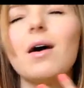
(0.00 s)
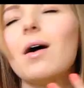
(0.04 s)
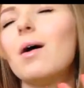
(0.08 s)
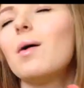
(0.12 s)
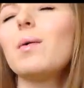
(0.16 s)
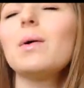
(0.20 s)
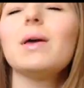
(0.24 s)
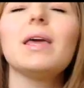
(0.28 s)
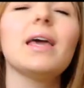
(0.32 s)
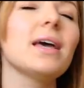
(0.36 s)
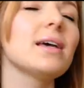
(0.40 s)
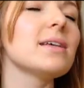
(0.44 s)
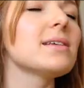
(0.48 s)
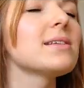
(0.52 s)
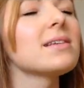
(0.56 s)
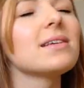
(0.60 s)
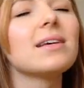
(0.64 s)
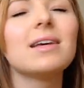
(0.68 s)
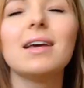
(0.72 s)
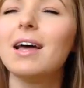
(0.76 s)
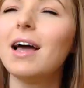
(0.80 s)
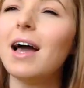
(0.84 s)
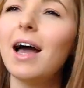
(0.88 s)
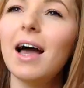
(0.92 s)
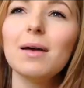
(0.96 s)
oh yes,
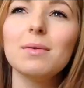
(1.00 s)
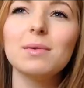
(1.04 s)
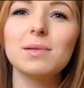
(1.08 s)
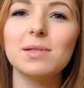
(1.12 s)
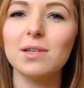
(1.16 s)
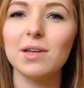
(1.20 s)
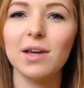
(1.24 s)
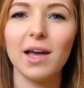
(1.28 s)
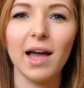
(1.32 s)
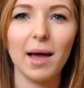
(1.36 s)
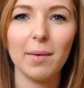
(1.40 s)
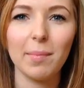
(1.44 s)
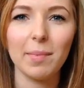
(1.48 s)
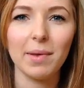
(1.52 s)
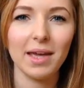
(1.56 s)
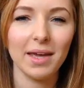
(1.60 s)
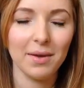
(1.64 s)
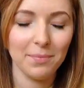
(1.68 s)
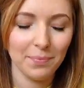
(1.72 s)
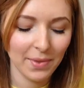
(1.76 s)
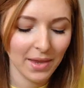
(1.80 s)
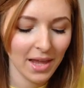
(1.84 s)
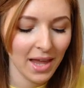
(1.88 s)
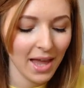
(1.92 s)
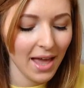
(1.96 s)
I'm so happy.